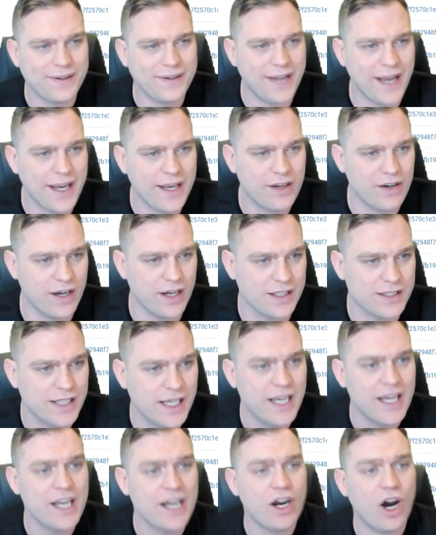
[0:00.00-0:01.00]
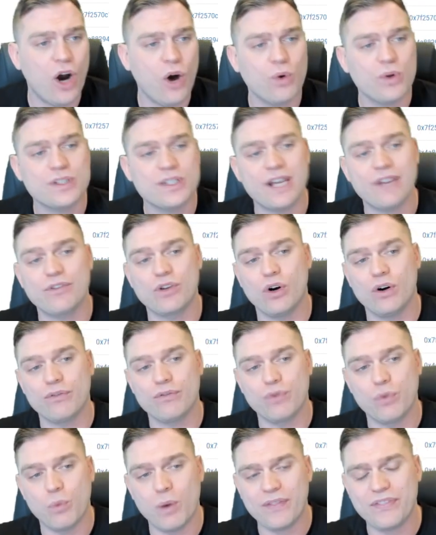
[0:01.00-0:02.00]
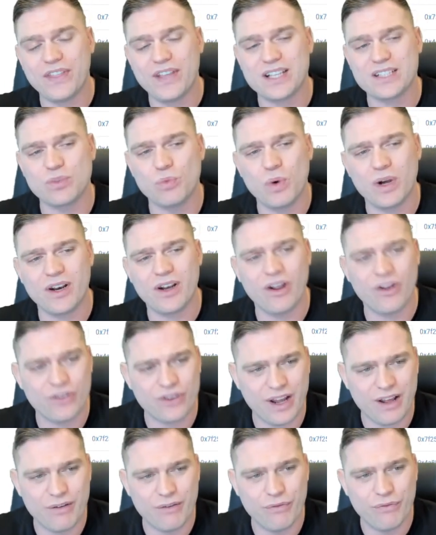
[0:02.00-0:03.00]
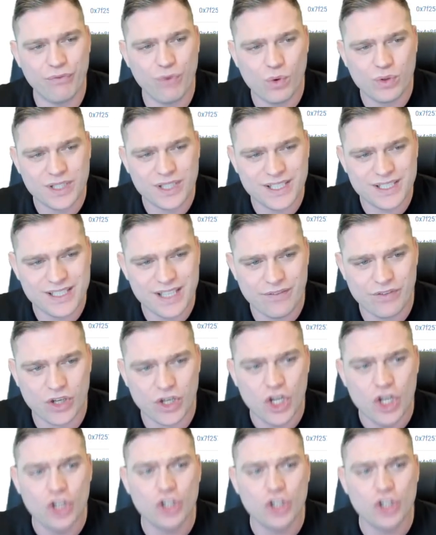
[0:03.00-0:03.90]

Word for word: day, guys. Holders have gone from 1,147